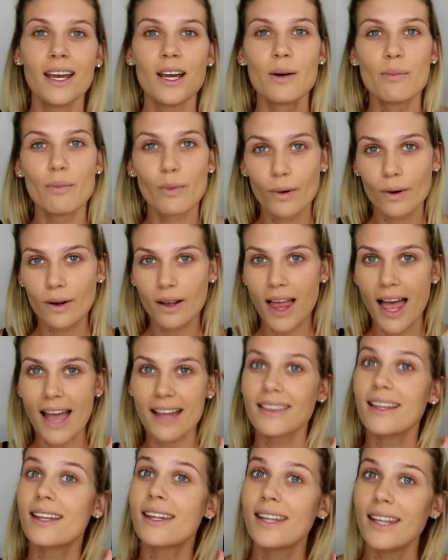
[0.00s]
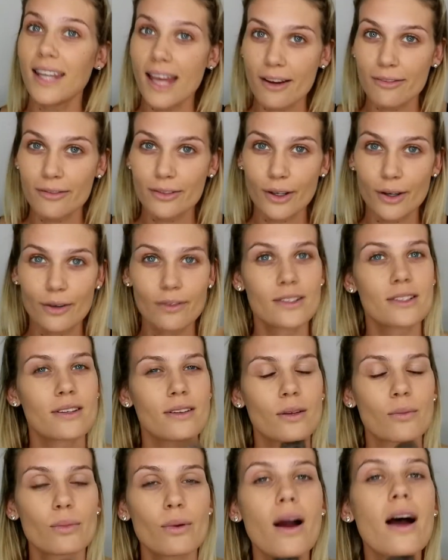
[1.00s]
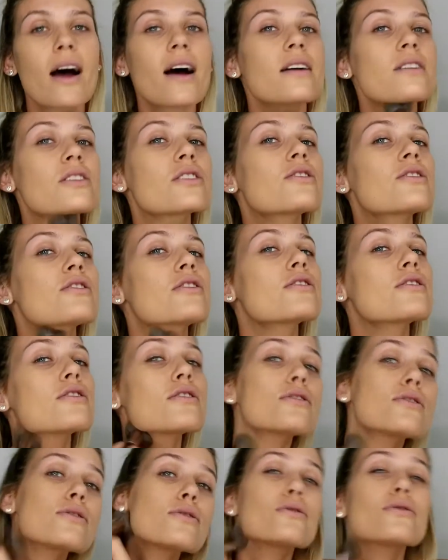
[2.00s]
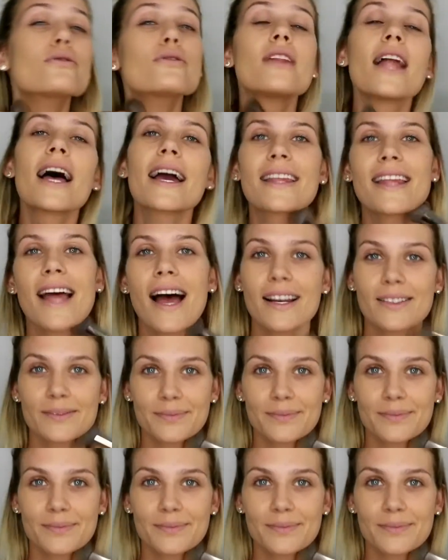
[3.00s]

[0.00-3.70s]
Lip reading: more like the leftovers on the brush, like that.